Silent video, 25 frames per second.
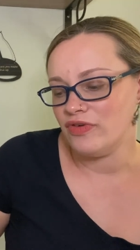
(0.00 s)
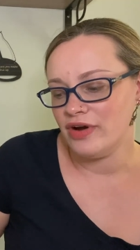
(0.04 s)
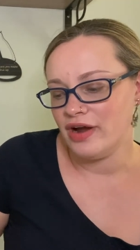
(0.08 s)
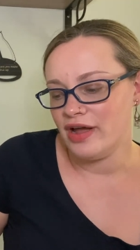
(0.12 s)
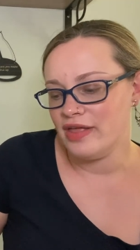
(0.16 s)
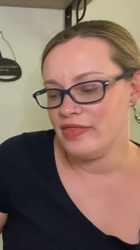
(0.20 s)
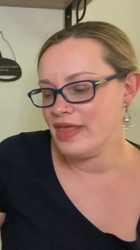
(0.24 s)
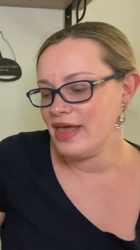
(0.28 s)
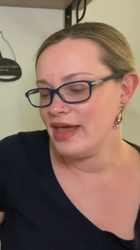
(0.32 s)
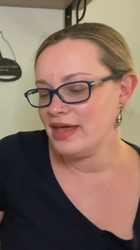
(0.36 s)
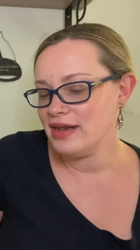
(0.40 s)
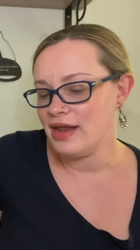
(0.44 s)

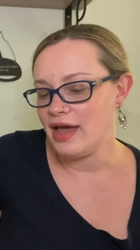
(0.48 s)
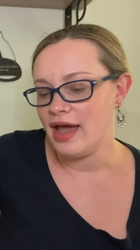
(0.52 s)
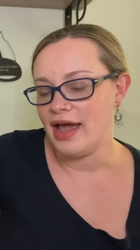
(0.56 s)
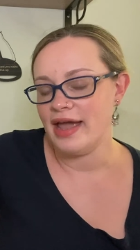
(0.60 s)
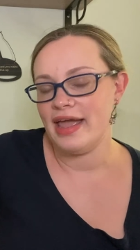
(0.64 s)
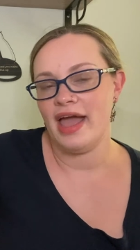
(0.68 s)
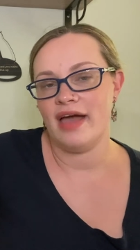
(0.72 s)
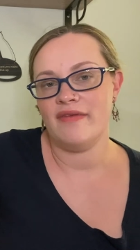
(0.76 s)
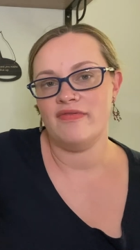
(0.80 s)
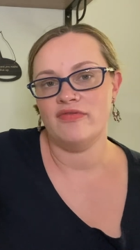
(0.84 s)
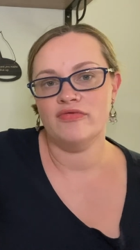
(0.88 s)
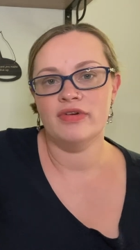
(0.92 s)
And then I
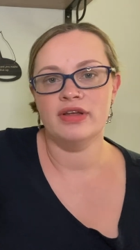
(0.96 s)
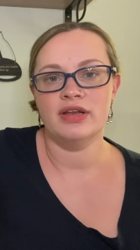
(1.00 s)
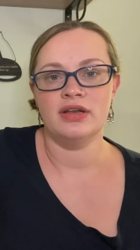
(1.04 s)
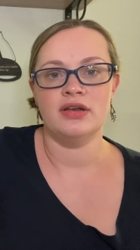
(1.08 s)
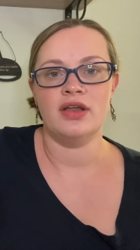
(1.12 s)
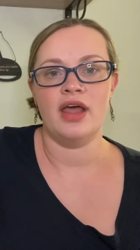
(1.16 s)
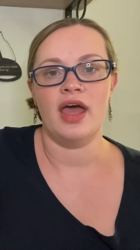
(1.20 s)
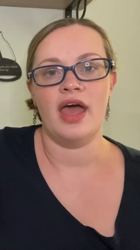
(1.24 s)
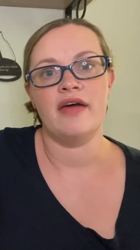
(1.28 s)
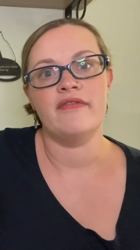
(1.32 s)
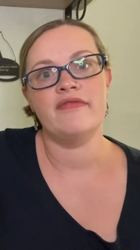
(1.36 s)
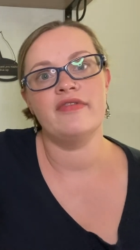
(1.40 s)
haven't
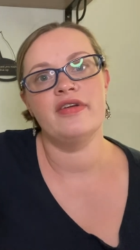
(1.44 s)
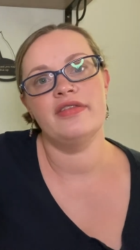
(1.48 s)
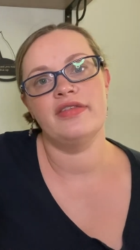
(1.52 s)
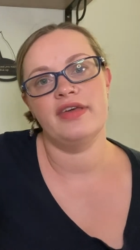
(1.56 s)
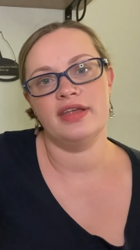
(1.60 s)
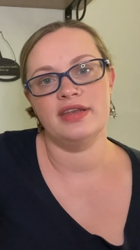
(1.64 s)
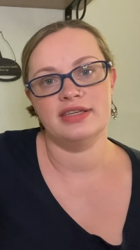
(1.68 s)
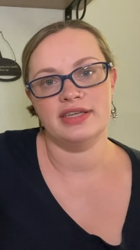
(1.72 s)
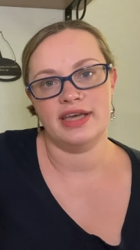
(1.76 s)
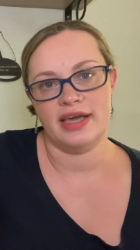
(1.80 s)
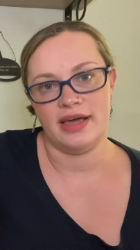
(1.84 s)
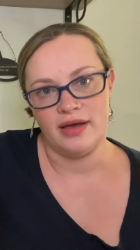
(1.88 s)
written
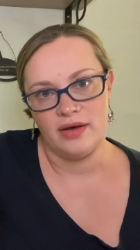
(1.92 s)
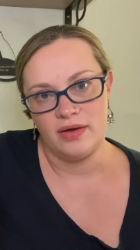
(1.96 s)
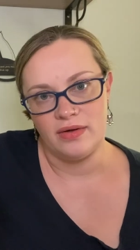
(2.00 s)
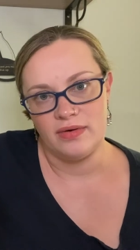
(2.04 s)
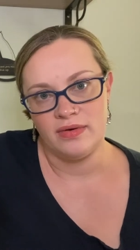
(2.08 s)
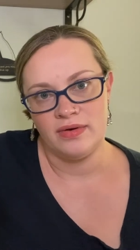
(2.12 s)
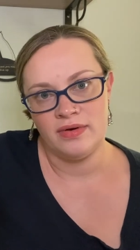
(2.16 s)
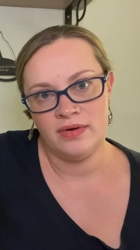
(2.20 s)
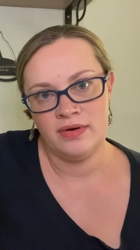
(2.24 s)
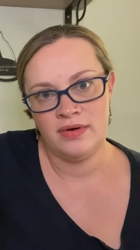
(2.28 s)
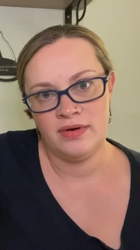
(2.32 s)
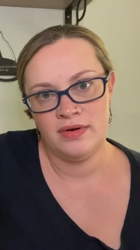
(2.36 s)
everything
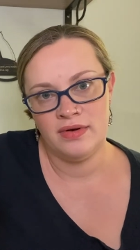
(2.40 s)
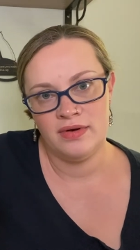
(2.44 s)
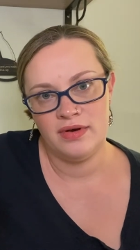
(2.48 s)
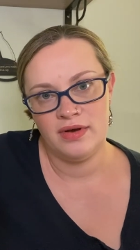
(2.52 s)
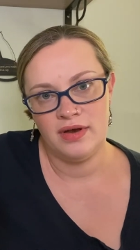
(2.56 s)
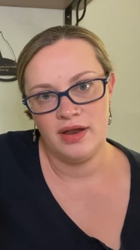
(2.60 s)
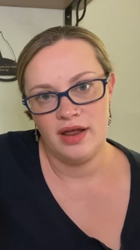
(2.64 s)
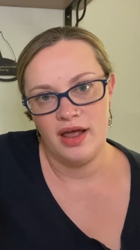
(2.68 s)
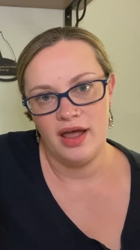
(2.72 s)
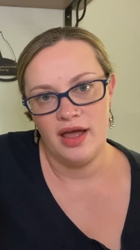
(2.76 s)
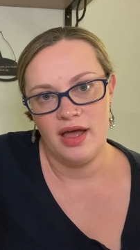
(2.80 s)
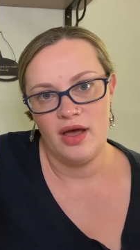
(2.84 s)
down,
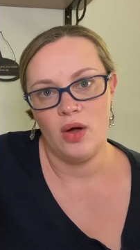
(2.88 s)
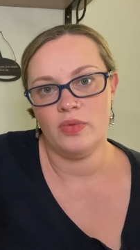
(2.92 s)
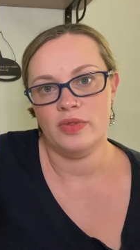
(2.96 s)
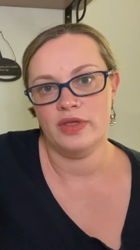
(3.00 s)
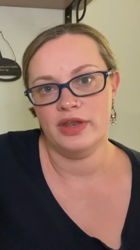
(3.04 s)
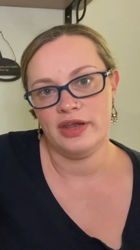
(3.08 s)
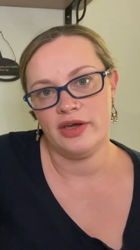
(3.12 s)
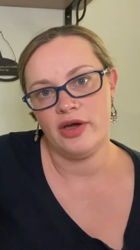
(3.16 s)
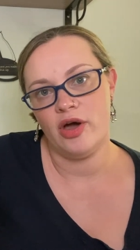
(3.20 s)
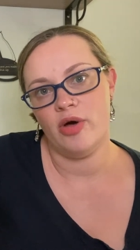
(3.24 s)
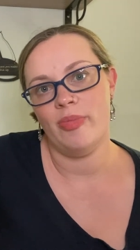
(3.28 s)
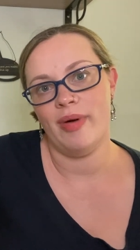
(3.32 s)
only
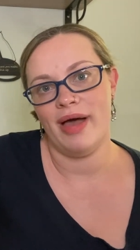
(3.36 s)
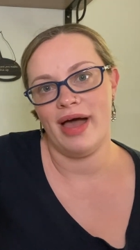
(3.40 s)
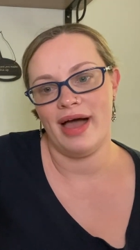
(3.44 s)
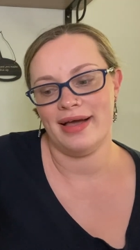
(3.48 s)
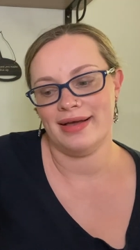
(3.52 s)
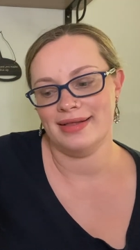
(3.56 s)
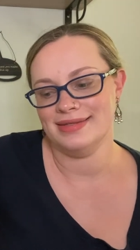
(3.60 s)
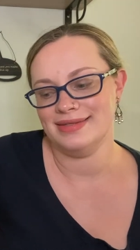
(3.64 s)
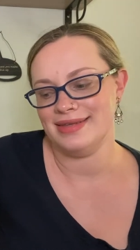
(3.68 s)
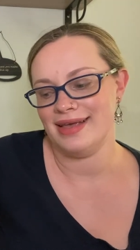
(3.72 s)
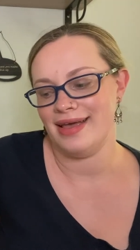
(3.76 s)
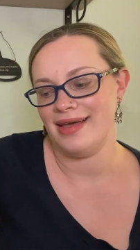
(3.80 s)
to go back
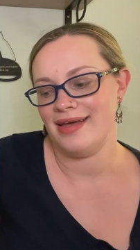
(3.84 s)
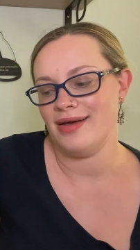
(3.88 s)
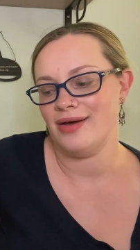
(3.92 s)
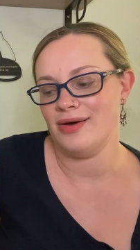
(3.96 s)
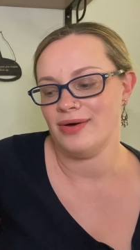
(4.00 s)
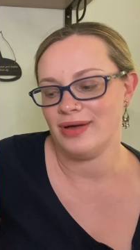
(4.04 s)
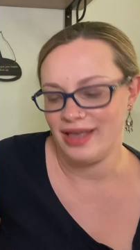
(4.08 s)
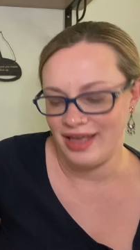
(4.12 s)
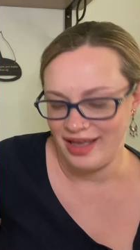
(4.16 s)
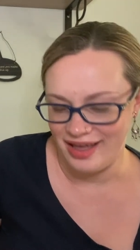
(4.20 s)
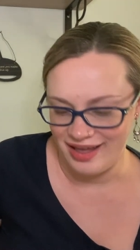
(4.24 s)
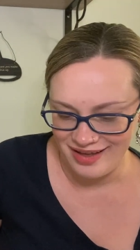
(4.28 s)
and say,
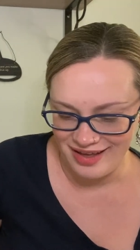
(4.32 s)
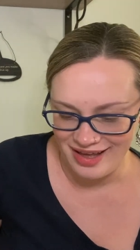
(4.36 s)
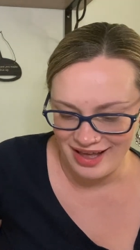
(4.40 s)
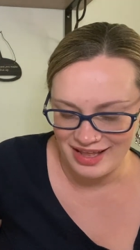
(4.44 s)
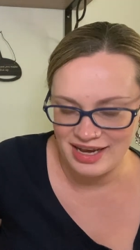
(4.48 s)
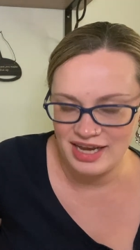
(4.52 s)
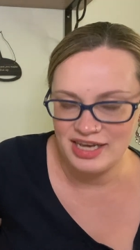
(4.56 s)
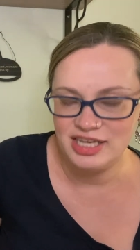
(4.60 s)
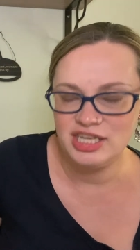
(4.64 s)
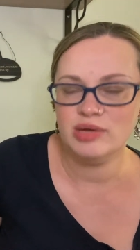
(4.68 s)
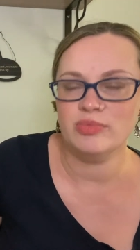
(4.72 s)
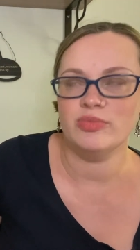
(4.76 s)
okay, I
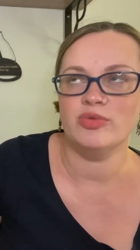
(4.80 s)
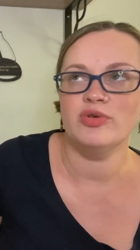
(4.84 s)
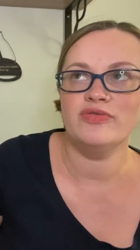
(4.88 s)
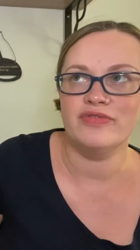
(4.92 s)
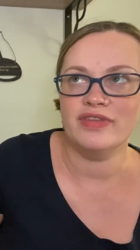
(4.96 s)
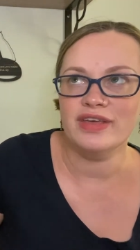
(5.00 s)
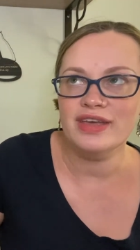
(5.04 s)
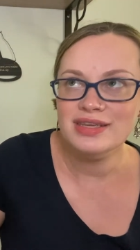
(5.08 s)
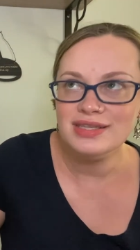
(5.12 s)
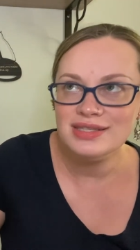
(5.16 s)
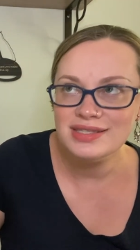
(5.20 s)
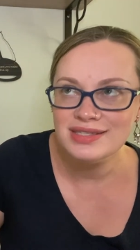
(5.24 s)
I need to move
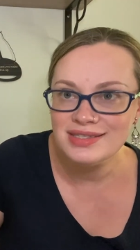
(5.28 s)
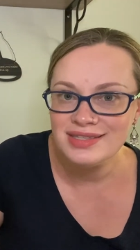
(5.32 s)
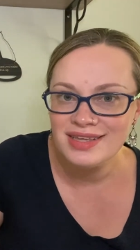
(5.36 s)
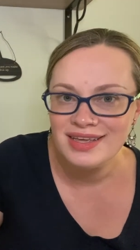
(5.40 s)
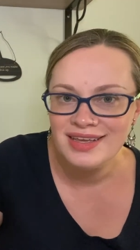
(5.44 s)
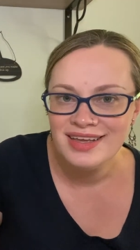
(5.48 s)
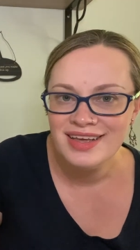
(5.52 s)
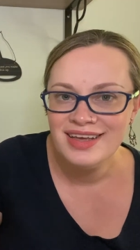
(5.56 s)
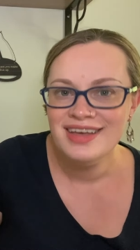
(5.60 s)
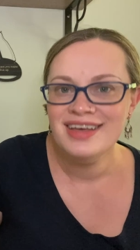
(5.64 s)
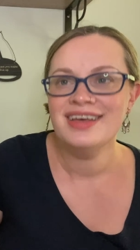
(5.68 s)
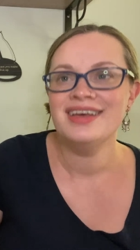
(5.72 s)
this
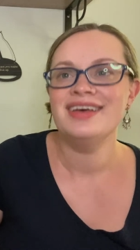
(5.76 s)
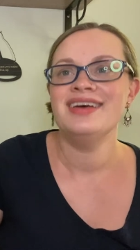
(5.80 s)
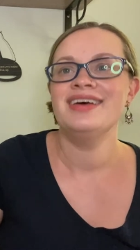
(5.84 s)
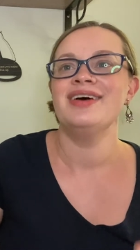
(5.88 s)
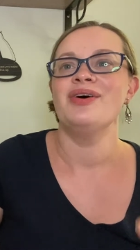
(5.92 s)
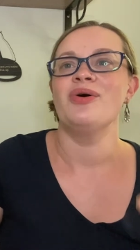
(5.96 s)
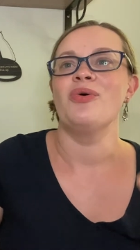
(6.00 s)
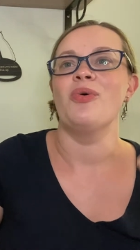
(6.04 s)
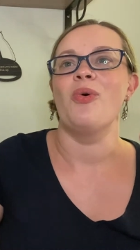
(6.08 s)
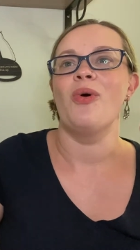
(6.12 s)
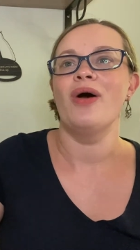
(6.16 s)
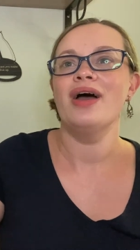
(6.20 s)

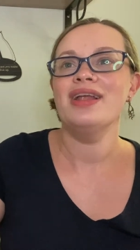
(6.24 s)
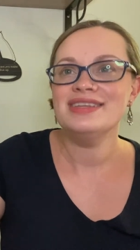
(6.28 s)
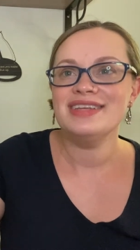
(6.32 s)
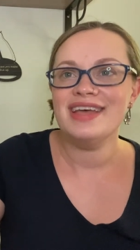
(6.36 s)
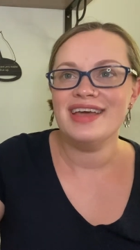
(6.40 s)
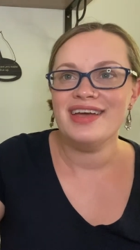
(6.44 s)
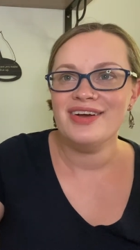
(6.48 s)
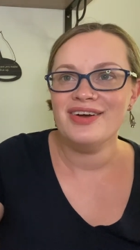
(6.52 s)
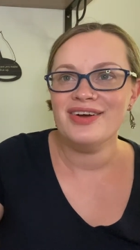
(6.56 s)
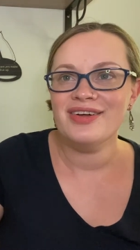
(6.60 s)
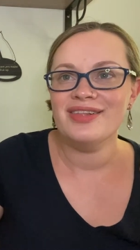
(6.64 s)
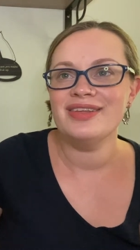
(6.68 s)
one
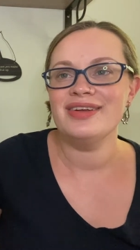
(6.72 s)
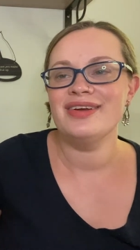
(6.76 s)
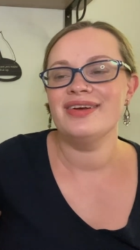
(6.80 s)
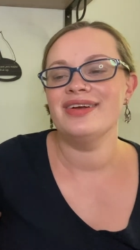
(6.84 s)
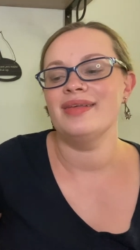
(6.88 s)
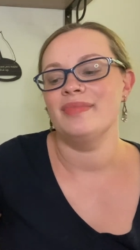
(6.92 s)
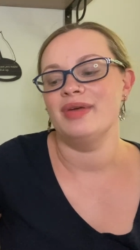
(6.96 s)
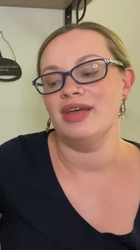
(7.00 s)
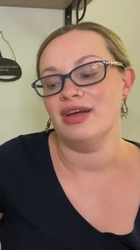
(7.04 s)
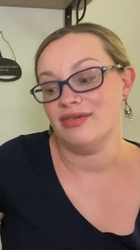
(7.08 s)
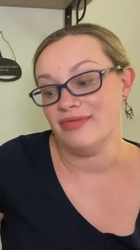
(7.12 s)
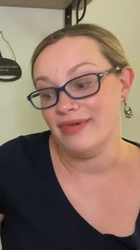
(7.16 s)
day earlier,
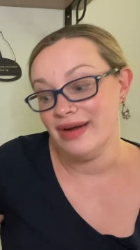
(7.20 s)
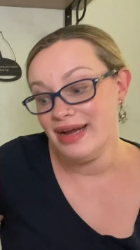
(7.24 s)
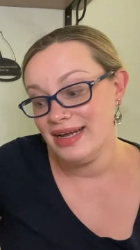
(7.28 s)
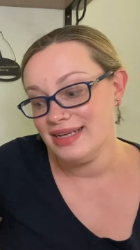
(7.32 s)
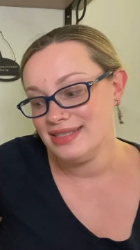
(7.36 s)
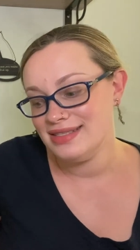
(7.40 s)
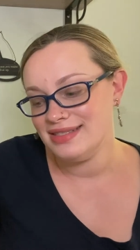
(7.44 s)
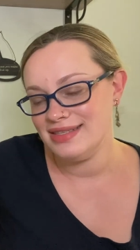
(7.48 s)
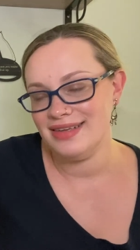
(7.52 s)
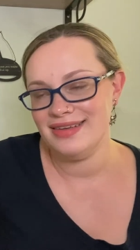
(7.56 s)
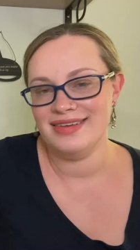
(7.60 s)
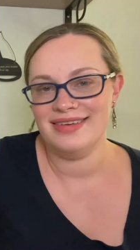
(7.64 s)
let me
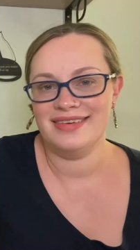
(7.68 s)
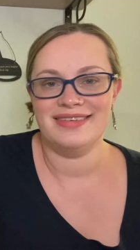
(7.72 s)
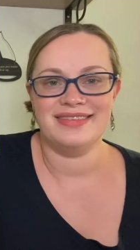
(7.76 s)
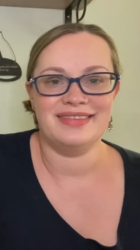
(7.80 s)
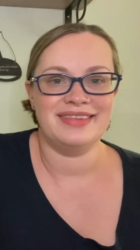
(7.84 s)
erase it.